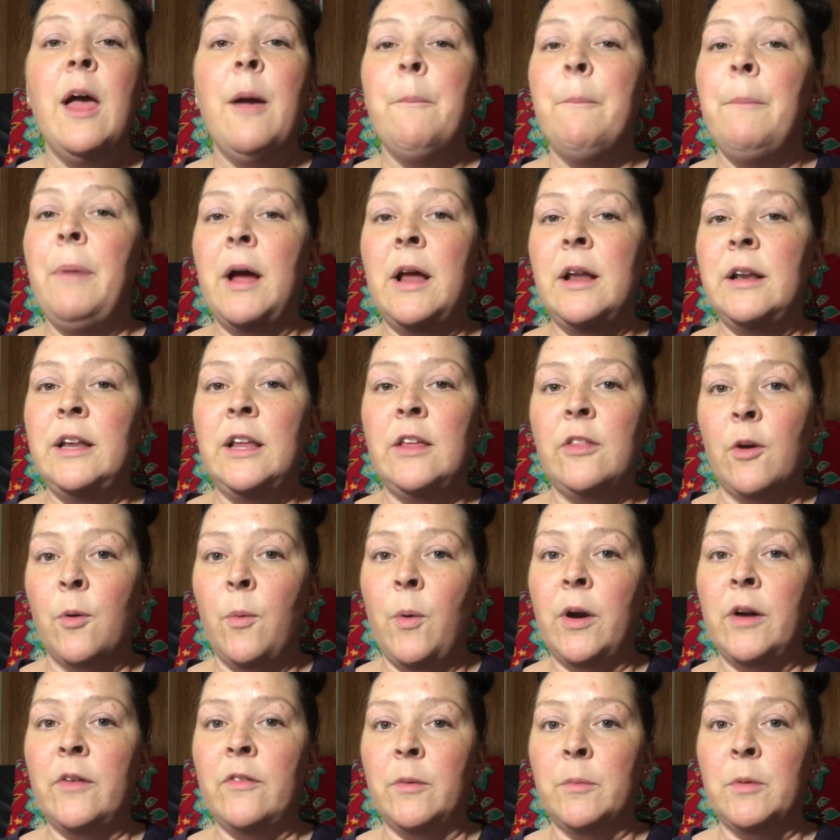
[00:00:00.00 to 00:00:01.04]
But neither
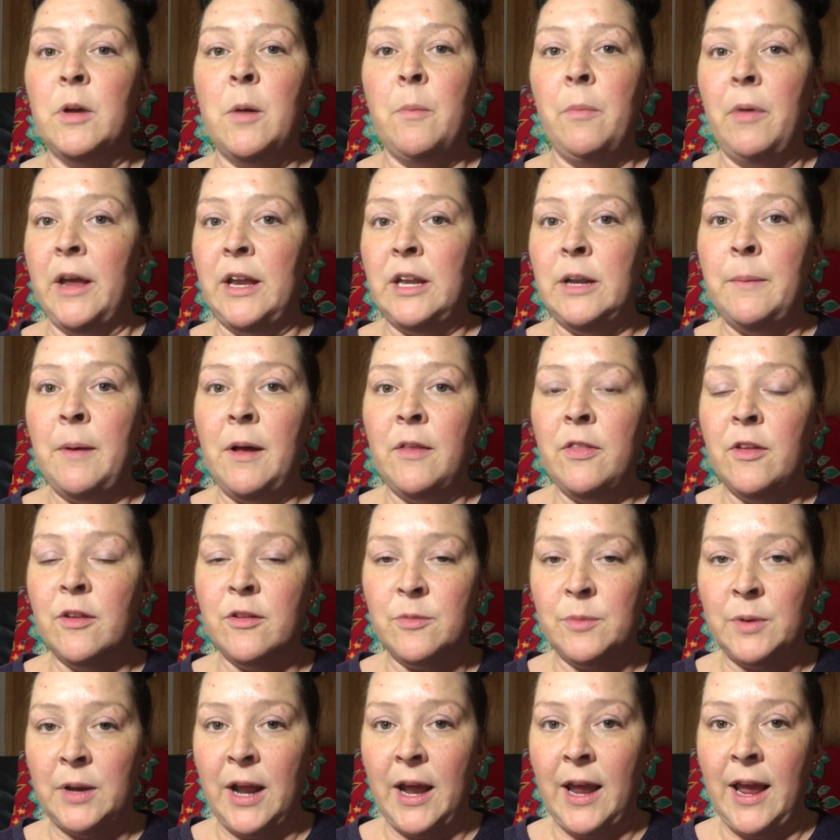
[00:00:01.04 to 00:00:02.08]
one of them complained about
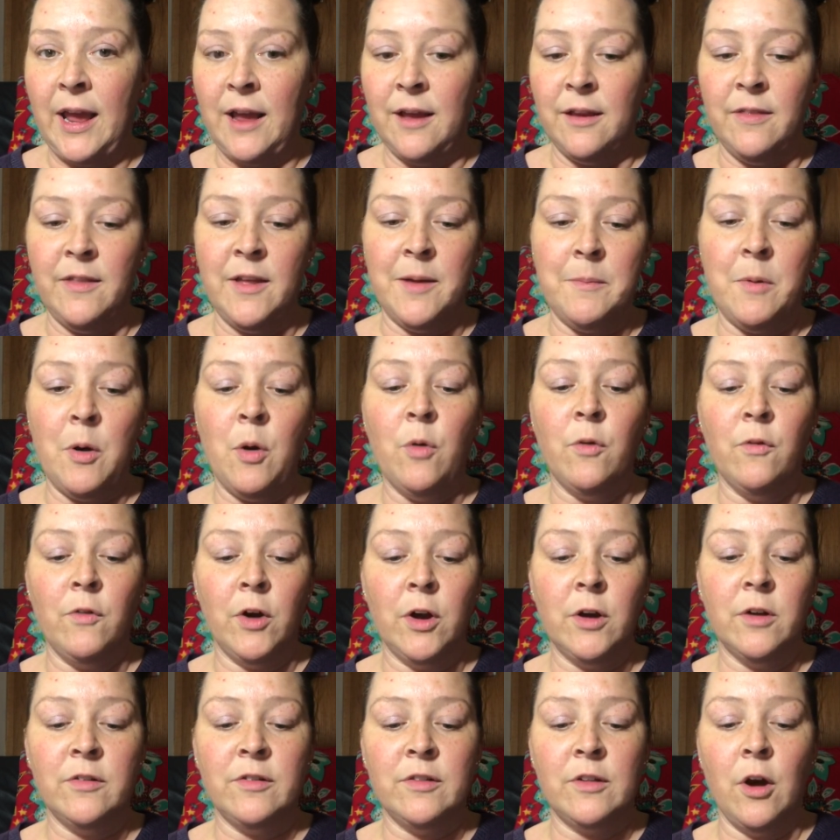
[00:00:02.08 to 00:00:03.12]
this when I had them
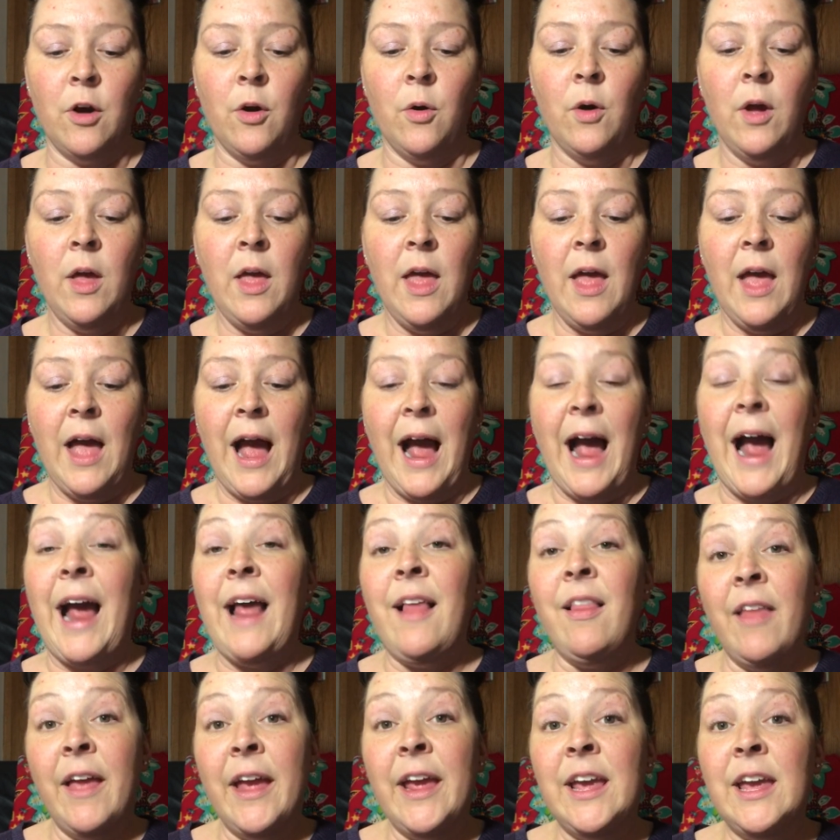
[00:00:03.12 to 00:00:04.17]
over. So
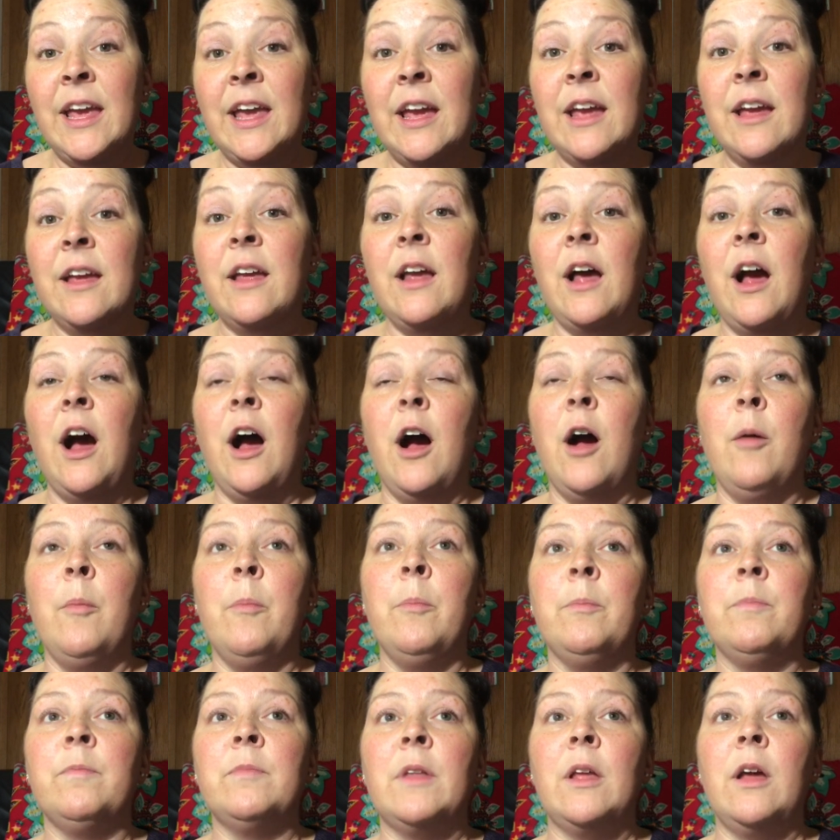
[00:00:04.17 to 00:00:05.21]
I like it.
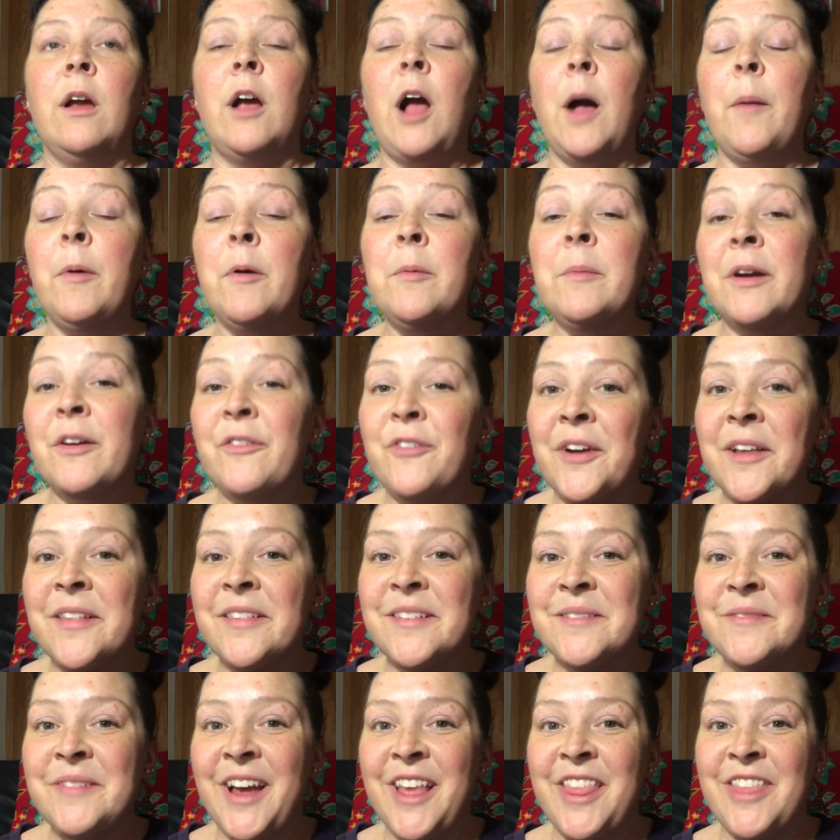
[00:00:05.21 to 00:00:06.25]
A couple of my
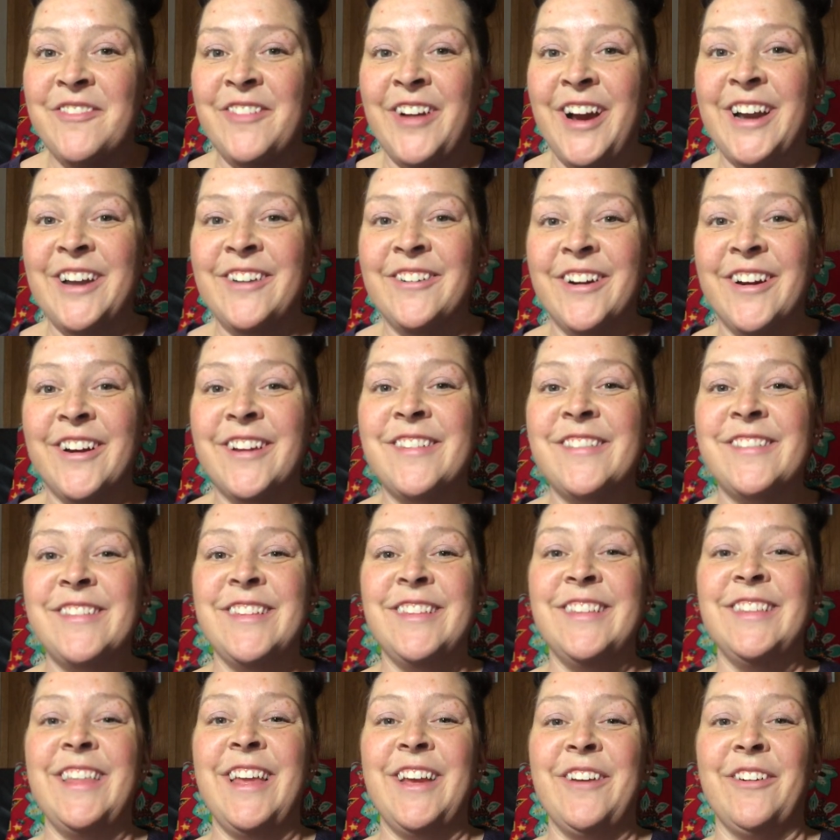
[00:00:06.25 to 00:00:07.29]
friends at Bath & Body Works,
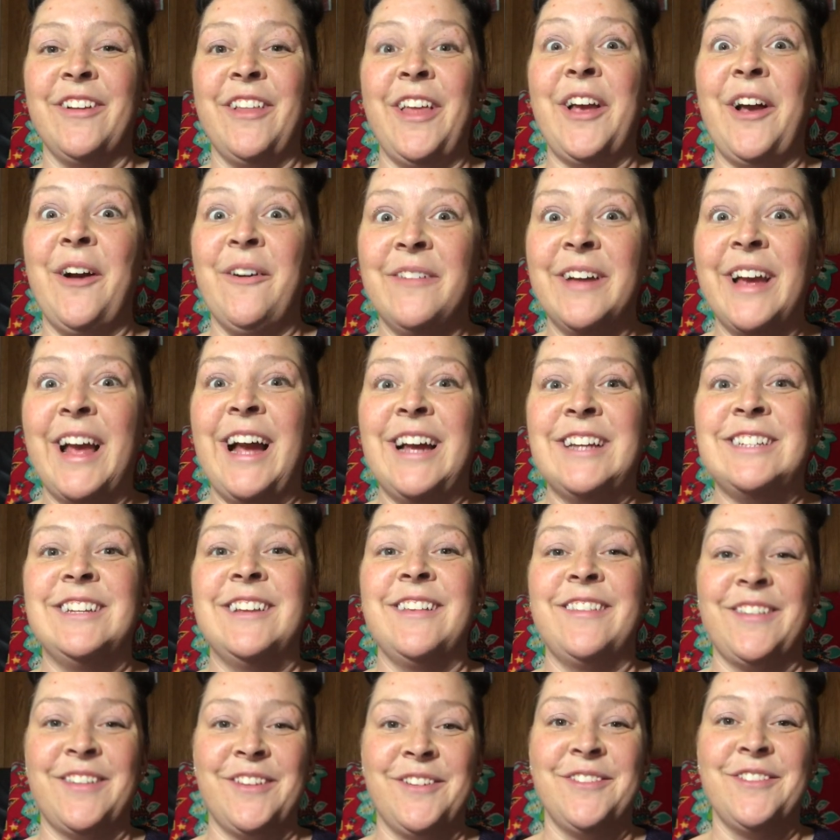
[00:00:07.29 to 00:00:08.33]
they were like, oh my gosh,
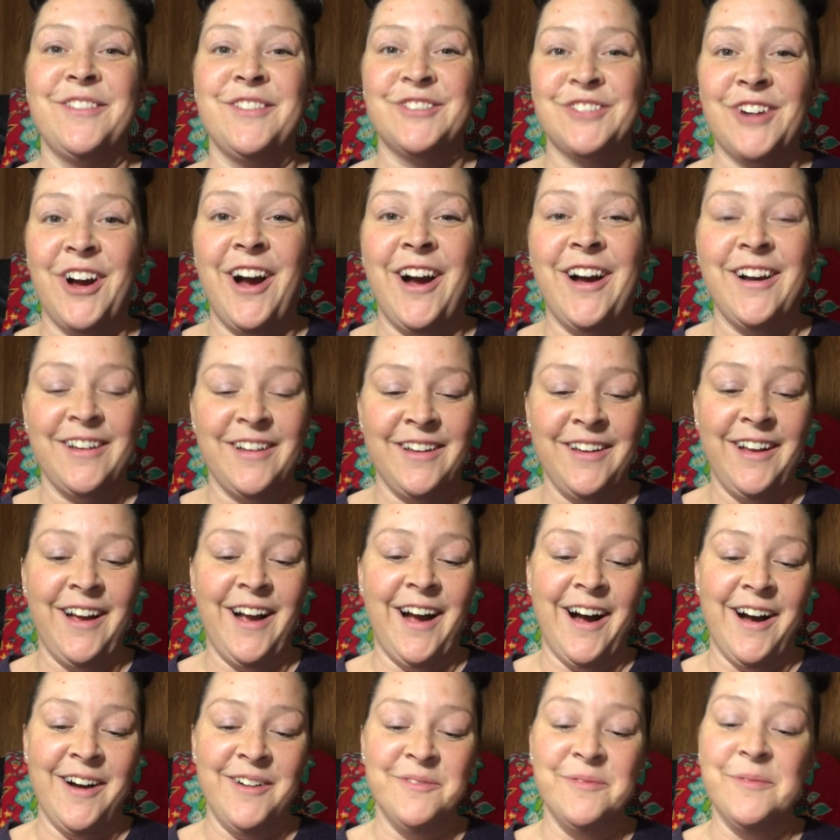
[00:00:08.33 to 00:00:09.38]
it's so strong.
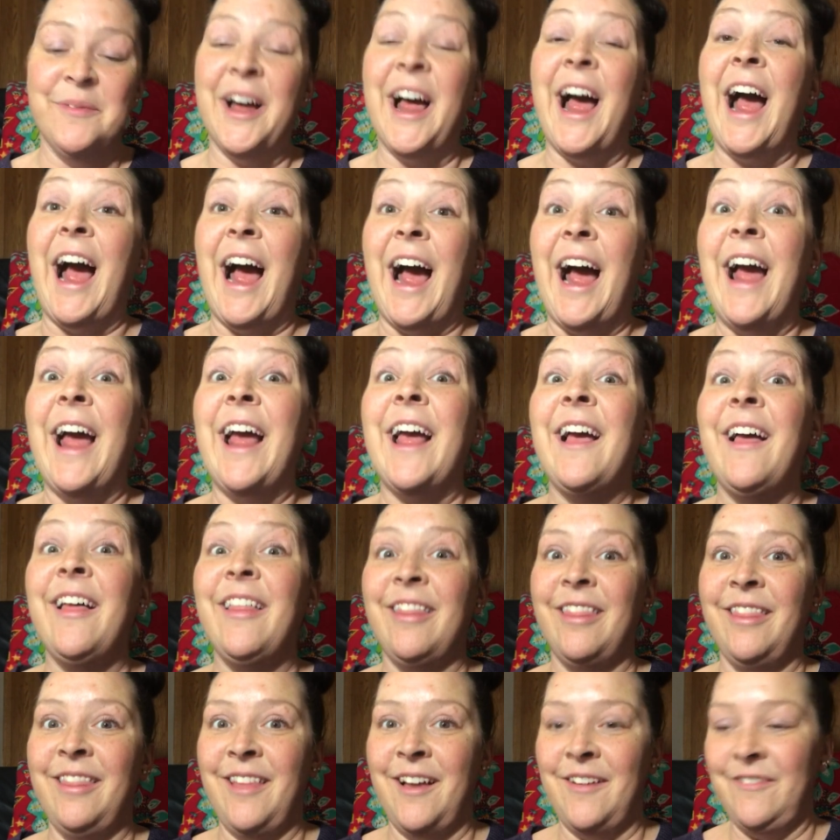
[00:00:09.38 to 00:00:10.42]
But I
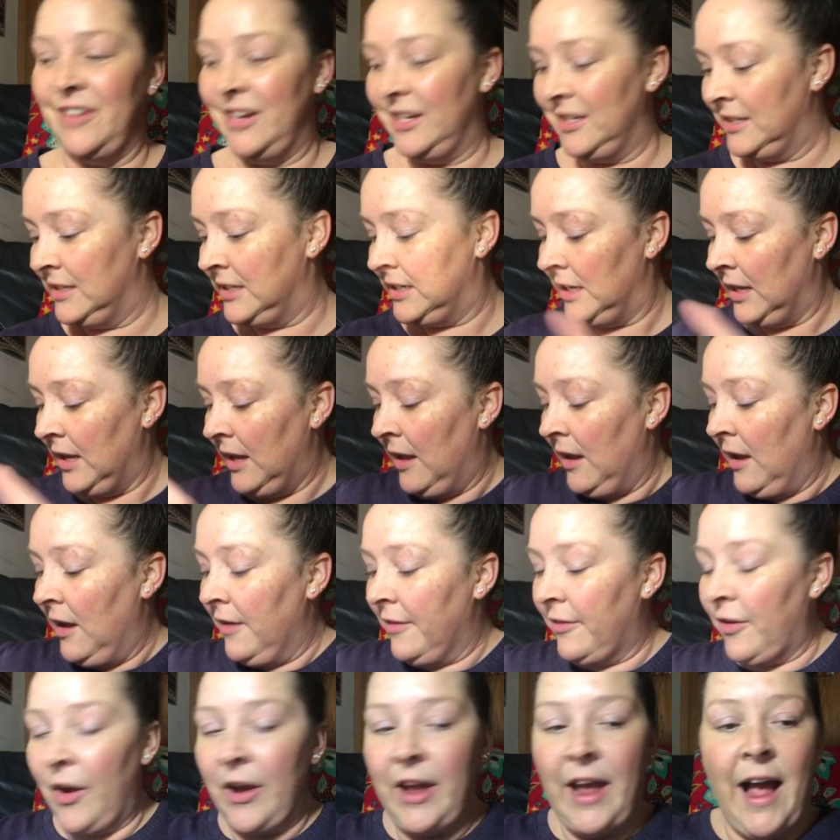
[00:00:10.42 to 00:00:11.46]
love it.
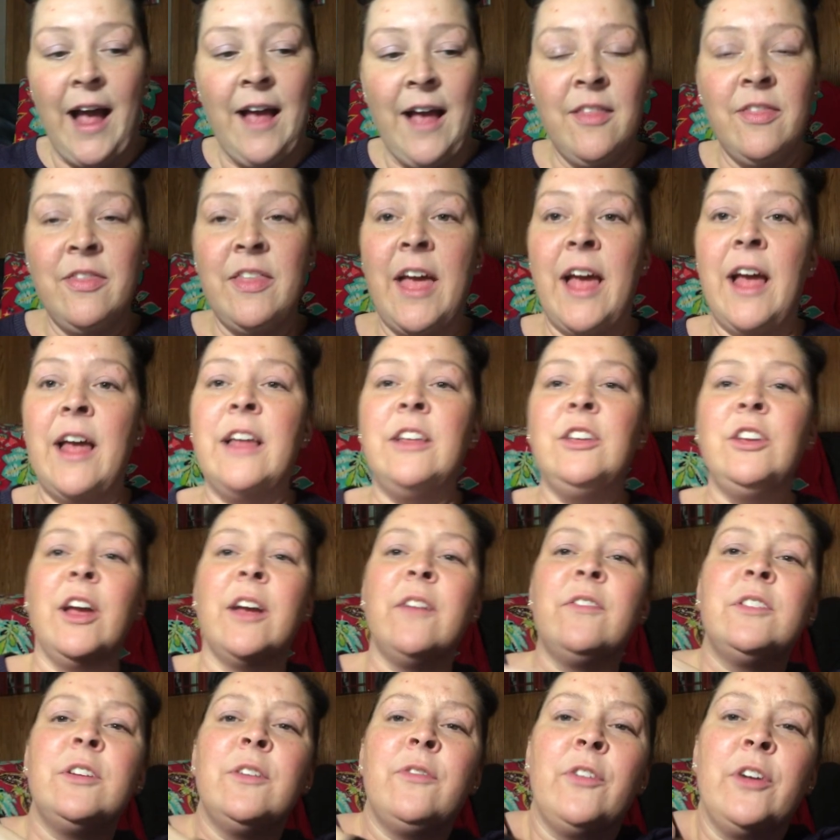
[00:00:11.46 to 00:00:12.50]
So I got that. And you
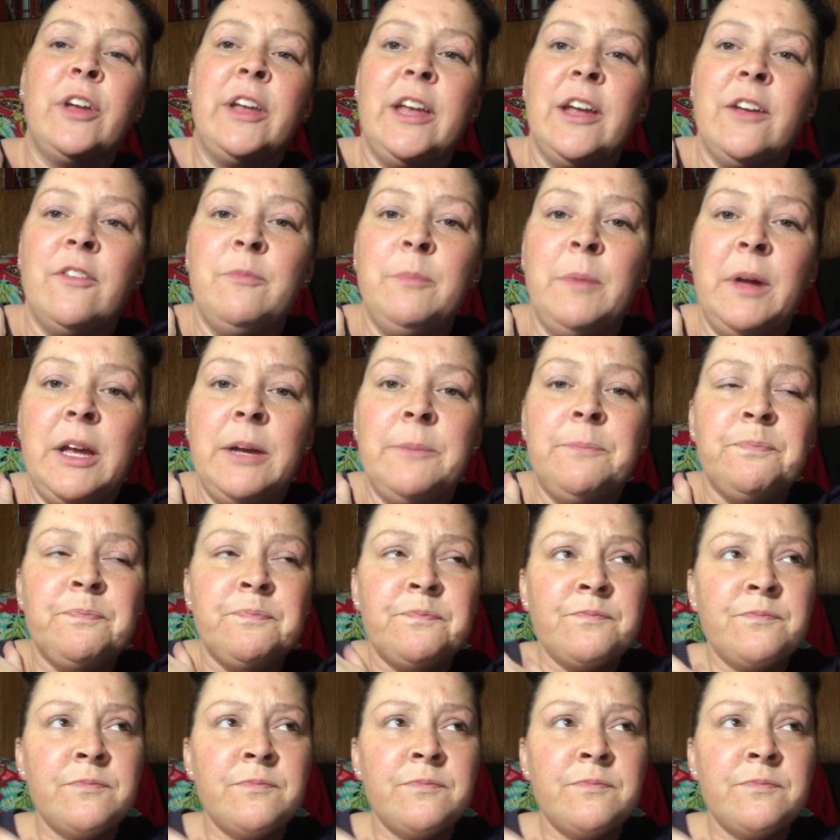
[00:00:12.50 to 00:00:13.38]
have to forgive me.